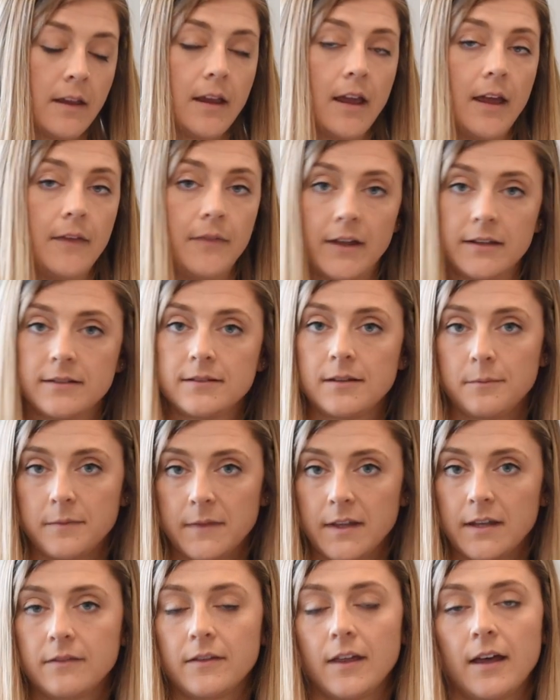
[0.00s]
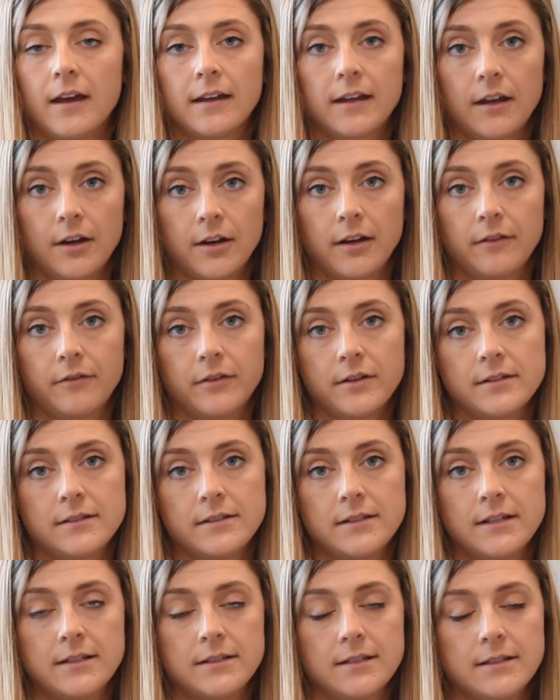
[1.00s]
And that's something that caregivers
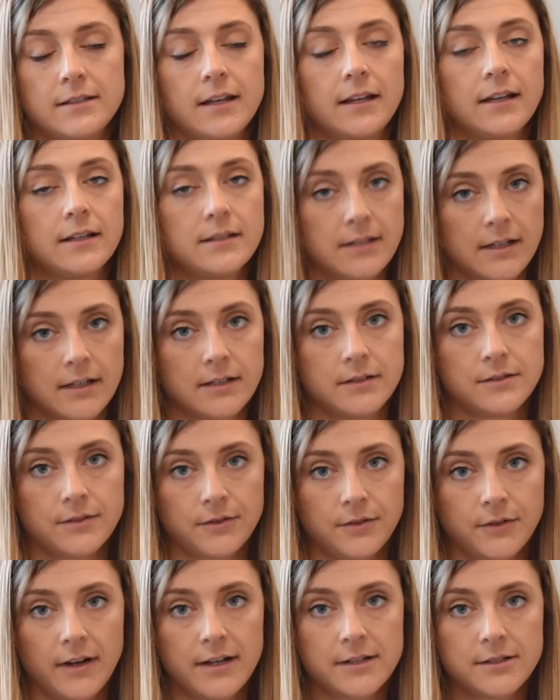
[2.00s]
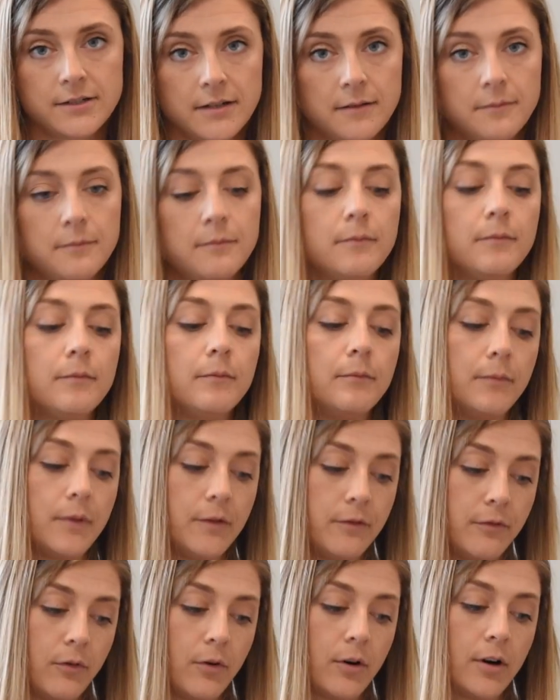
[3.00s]
need to take into consideration
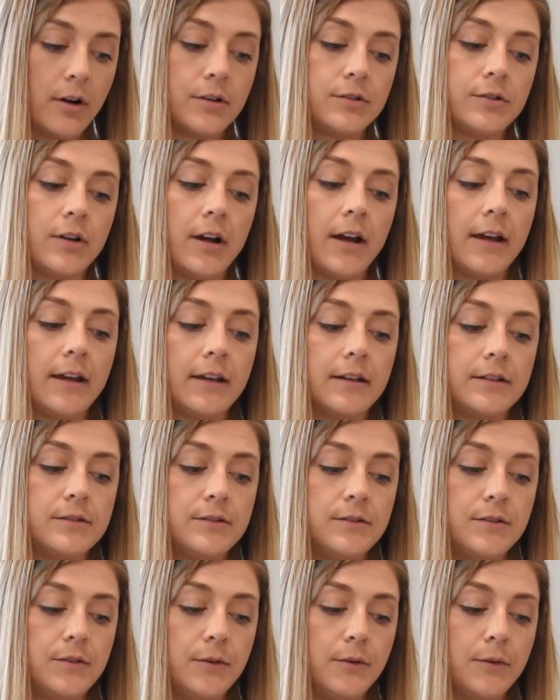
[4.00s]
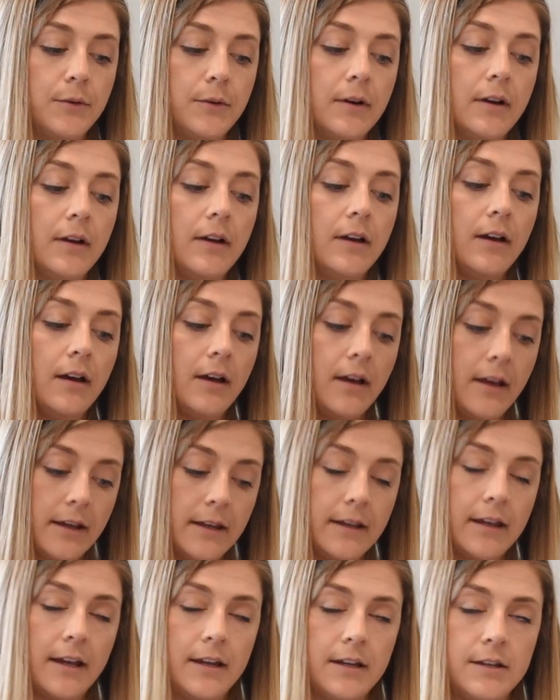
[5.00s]
before trying to
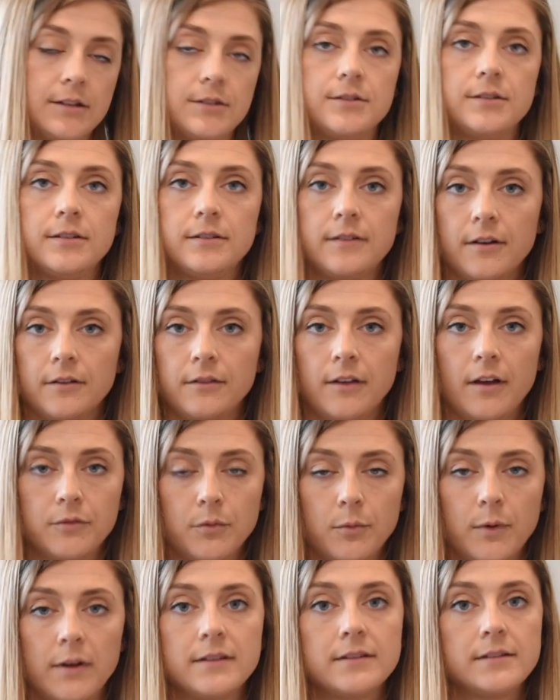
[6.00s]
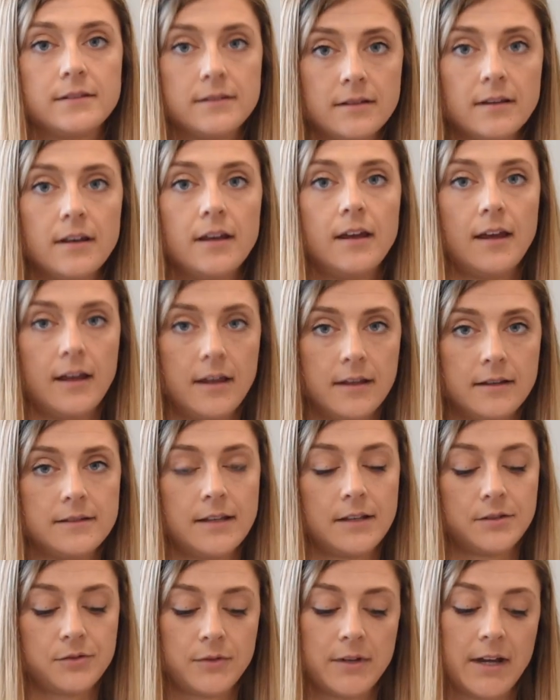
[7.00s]
engage their loved ones in
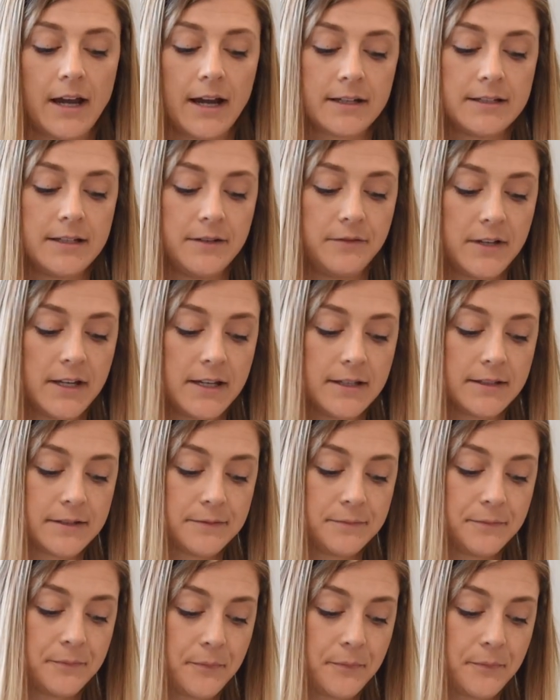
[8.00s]
sensory activities.